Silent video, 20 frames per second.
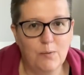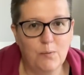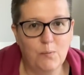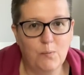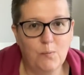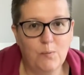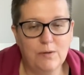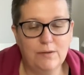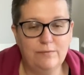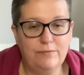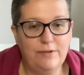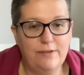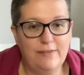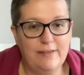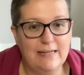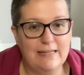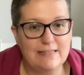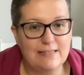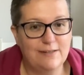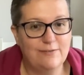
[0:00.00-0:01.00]
One of the
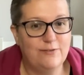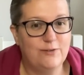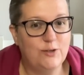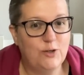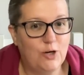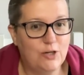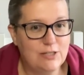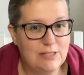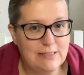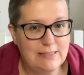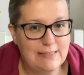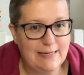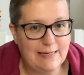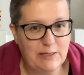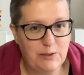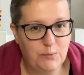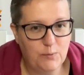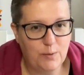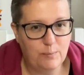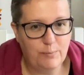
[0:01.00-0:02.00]
things I forgot to tell
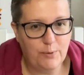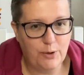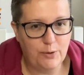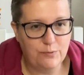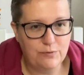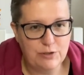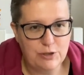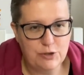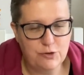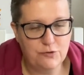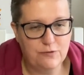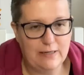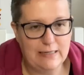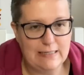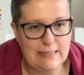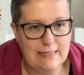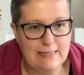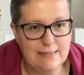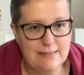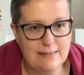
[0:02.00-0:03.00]
you about retreat
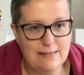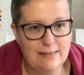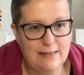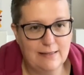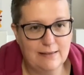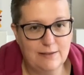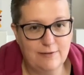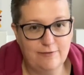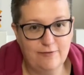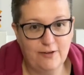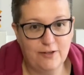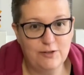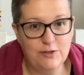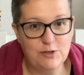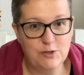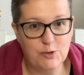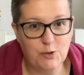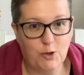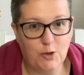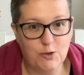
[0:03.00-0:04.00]
is that the fun
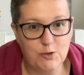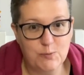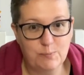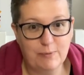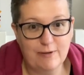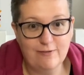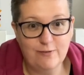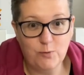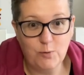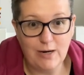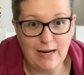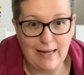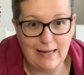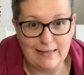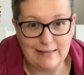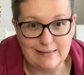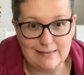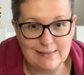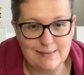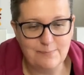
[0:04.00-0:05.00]
starts
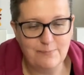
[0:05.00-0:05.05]
beforehand.